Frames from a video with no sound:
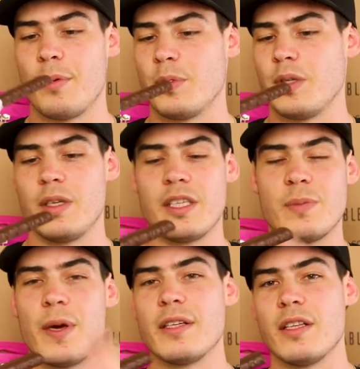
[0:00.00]
I'm
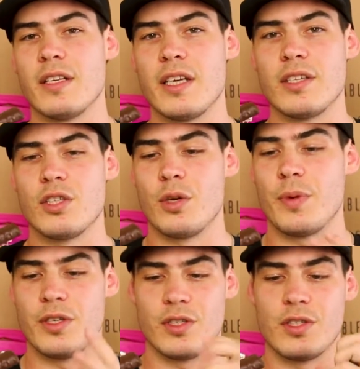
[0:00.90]
expecting the texture to
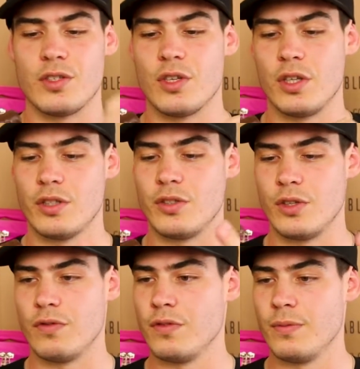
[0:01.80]
be just a solid
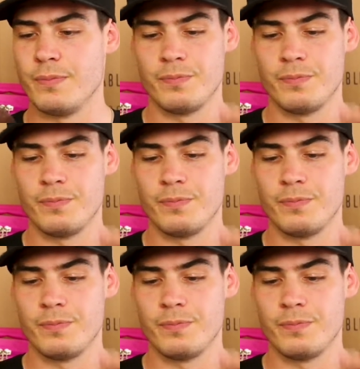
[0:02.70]
sort of